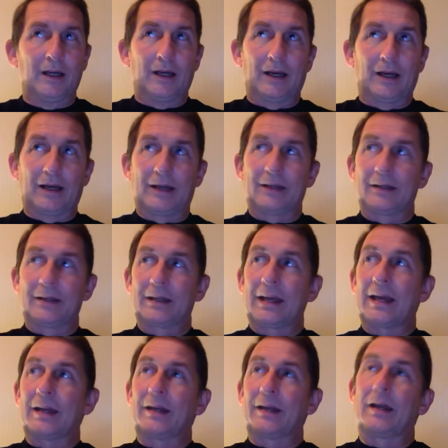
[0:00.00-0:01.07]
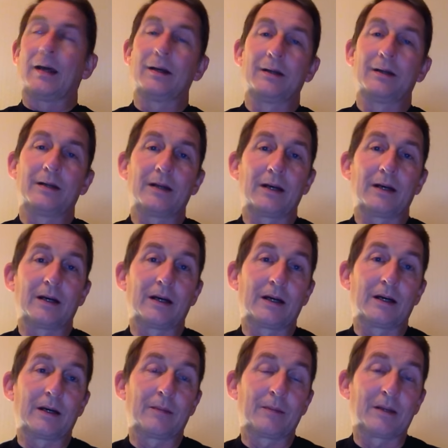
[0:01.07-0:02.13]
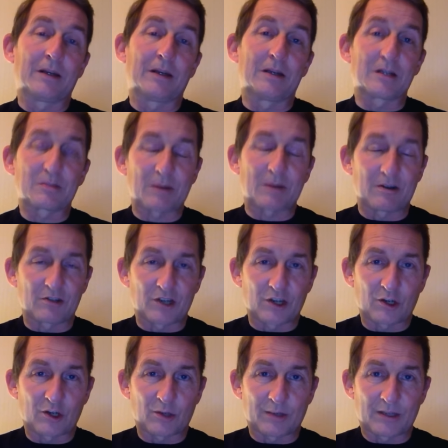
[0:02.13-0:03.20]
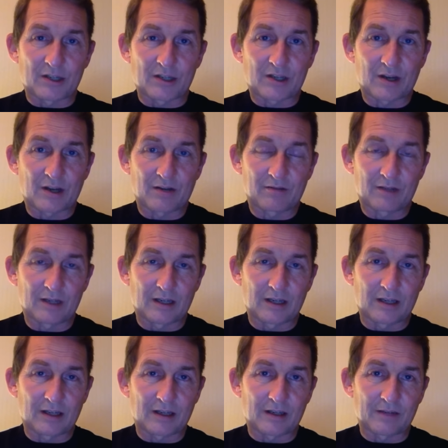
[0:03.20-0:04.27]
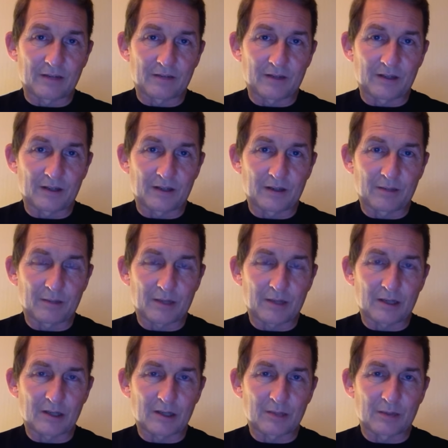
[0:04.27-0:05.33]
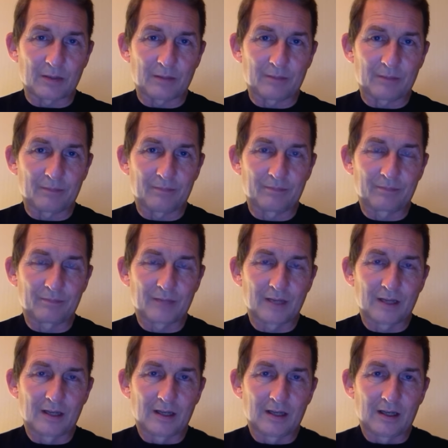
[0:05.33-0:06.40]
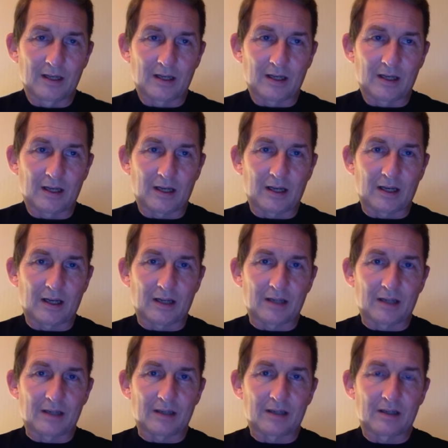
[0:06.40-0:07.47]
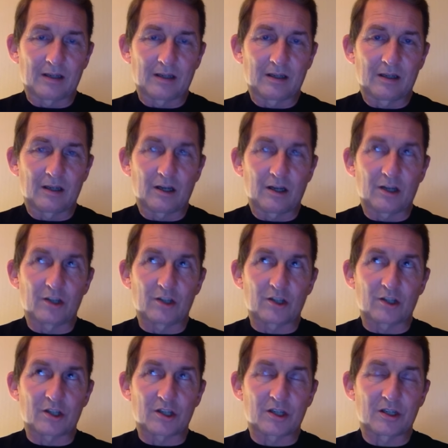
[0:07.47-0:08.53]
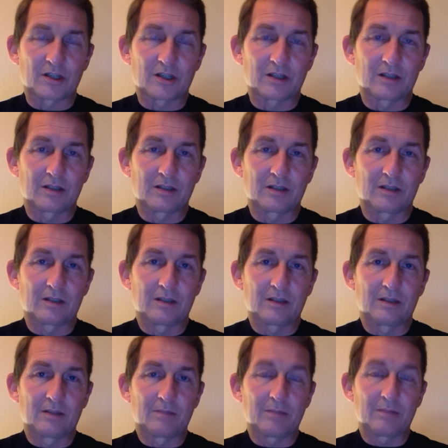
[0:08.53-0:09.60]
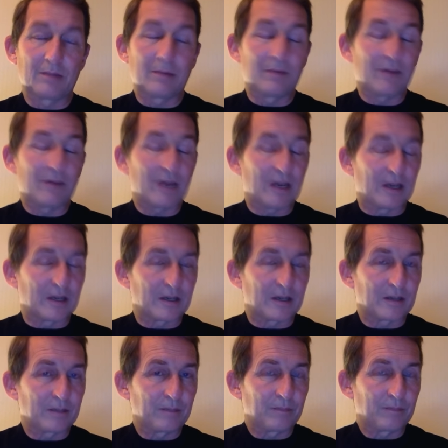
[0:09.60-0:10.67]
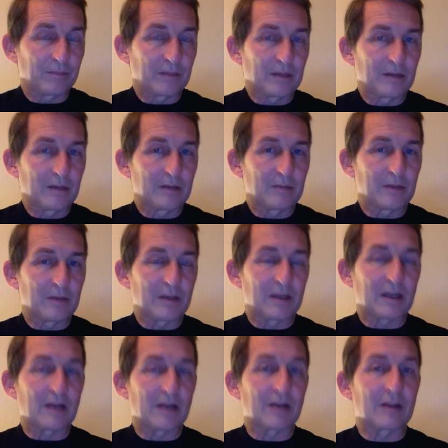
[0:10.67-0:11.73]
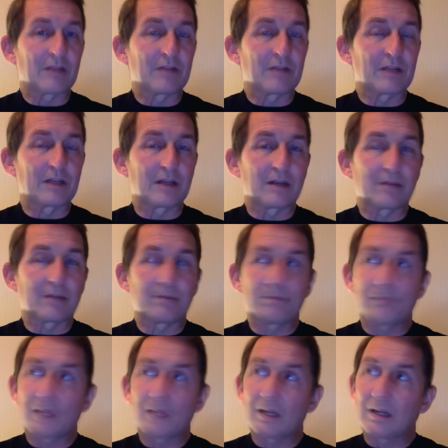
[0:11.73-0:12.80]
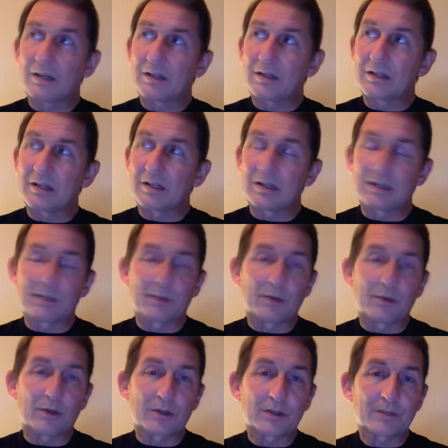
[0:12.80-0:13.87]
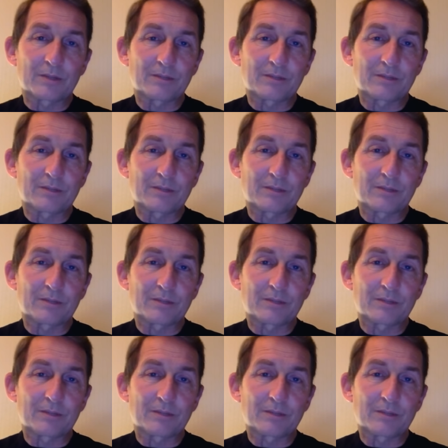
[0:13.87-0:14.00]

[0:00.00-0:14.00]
And again, um, any disparaging comments really that I find unpalatable and unjust may be valid, depending on how they're written. I'll either delete them or not